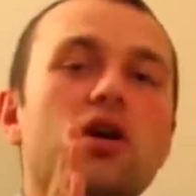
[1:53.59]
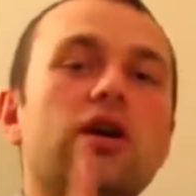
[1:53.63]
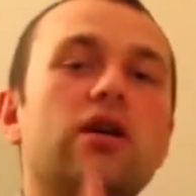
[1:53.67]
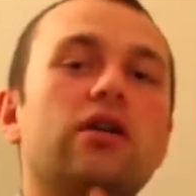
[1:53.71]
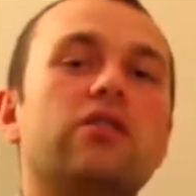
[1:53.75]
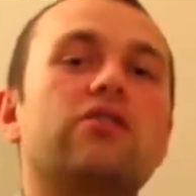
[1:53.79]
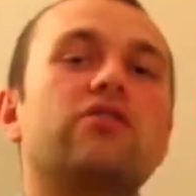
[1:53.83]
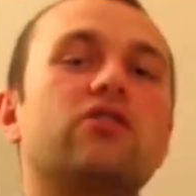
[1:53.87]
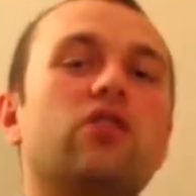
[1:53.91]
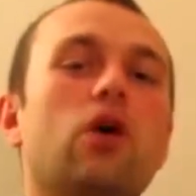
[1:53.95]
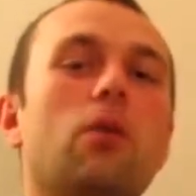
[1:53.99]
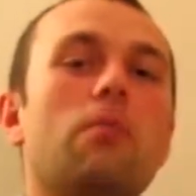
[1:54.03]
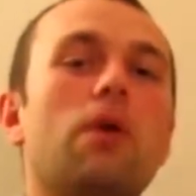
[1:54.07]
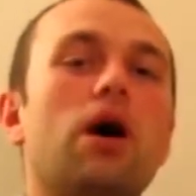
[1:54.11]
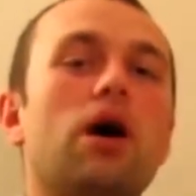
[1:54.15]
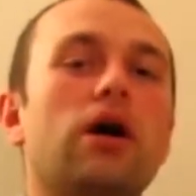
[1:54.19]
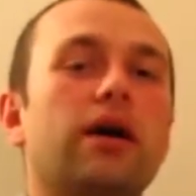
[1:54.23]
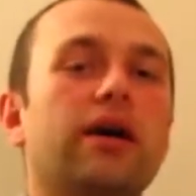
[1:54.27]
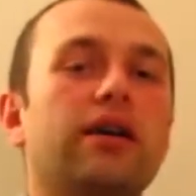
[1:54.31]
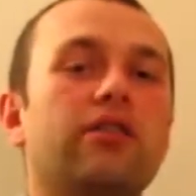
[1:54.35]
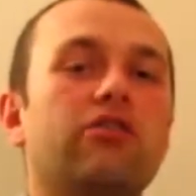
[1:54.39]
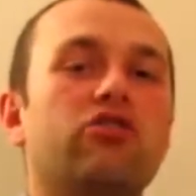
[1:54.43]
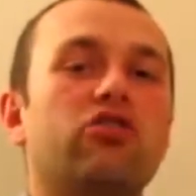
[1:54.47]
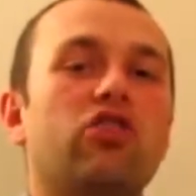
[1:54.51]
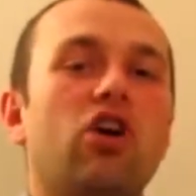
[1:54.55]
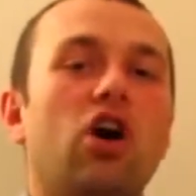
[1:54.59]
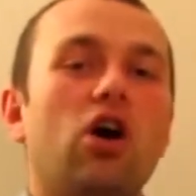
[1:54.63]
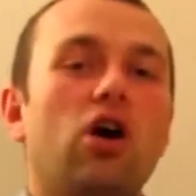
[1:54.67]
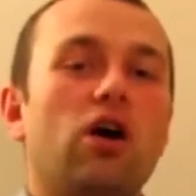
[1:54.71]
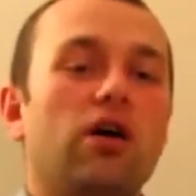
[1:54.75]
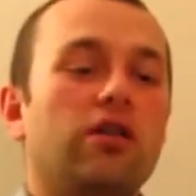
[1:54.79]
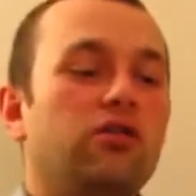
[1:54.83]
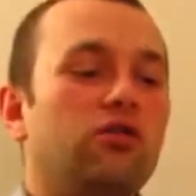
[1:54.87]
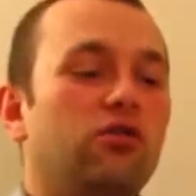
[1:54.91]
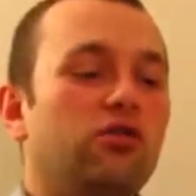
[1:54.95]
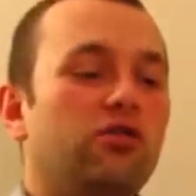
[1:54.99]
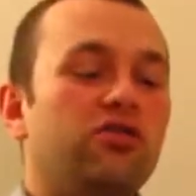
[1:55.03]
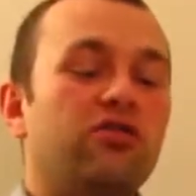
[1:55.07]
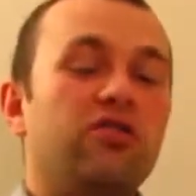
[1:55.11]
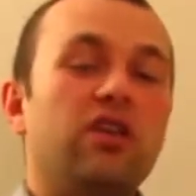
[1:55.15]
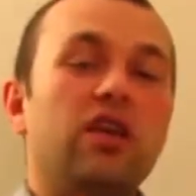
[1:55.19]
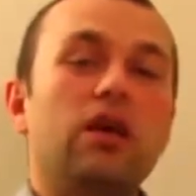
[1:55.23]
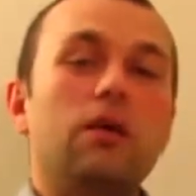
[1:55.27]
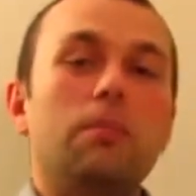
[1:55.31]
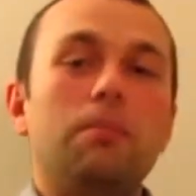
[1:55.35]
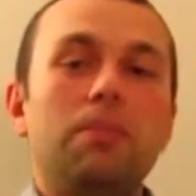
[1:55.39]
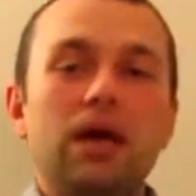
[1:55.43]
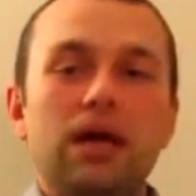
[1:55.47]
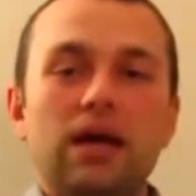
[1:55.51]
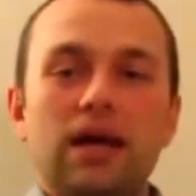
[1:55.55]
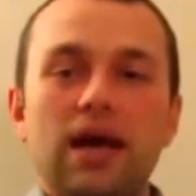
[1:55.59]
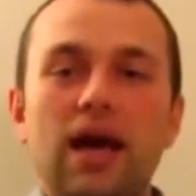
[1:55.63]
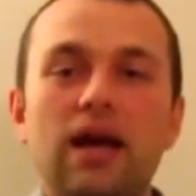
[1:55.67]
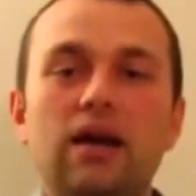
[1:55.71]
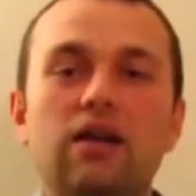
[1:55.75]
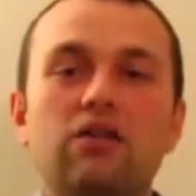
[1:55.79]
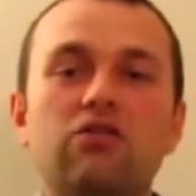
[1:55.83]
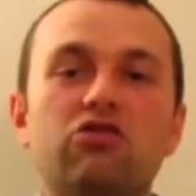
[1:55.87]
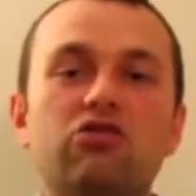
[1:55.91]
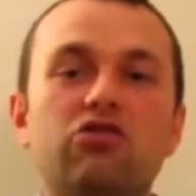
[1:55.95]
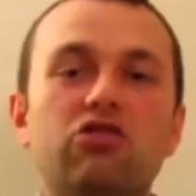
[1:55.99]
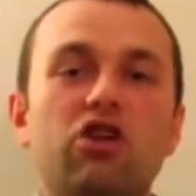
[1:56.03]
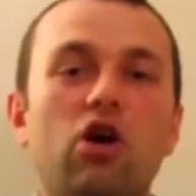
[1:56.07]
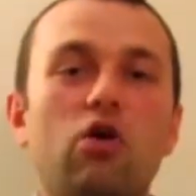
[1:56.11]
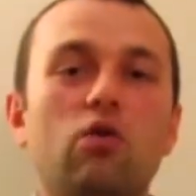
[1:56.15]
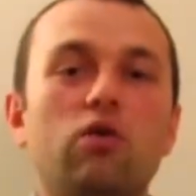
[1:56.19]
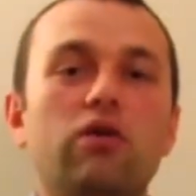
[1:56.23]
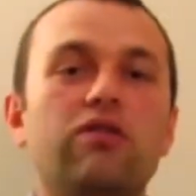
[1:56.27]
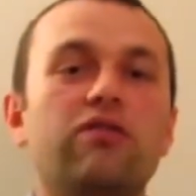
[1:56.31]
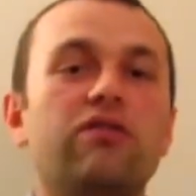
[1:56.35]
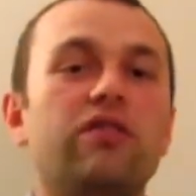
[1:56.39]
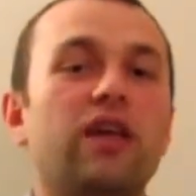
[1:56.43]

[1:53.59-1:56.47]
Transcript: at a stock market chart and you see a big head and shoulders,